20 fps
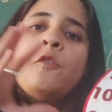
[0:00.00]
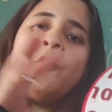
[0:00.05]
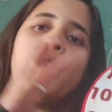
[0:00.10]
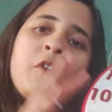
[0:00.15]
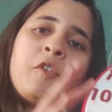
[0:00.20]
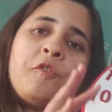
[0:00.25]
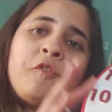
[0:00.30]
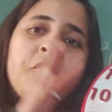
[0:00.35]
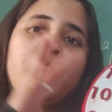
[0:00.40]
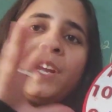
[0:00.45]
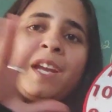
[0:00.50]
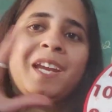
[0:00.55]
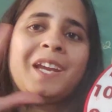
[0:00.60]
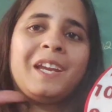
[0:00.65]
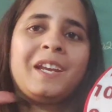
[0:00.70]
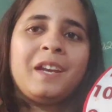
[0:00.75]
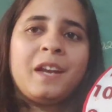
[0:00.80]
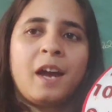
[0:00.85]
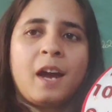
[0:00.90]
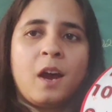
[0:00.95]

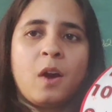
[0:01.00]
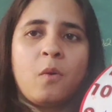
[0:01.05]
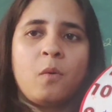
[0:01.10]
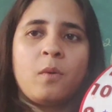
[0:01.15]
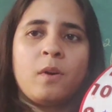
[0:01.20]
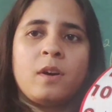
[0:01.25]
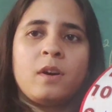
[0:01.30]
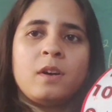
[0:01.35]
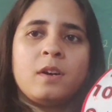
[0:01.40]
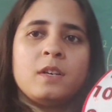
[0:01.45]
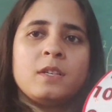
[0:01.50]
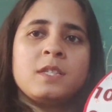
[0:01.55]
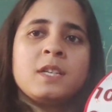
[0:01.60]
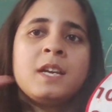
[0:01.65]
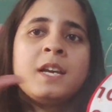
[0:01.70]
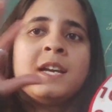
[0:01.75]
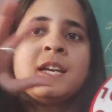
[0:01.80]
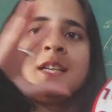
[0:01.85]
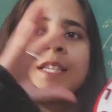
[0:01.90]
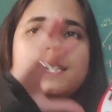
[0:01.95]
15 hours,
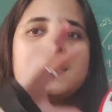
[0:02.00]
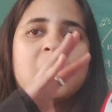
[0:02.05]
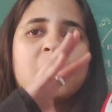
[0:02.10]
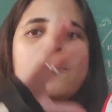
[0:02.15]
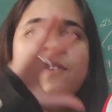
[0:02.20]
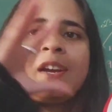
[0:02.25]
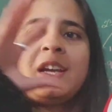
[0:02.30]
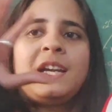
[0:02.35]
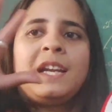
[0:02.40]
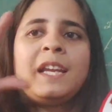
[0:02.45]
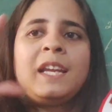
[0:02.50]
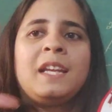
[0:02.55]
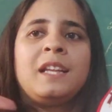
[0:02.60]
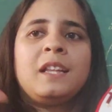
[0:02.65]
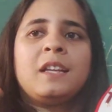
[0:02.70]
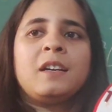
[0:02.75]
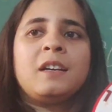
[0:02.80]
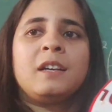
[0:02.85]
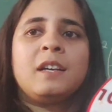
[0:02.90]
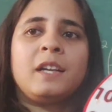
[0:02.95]

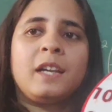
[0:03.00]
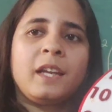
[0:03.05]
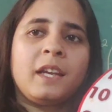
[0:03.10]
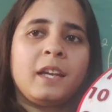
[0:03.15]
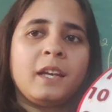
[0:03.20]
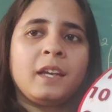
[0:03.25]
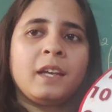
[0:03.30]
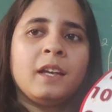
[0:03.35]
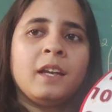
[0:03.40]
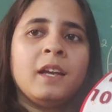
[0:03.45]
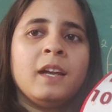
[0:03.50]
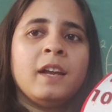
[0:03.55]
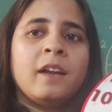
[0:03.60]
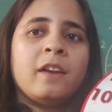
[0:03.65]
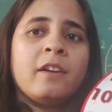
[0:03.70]
17:30.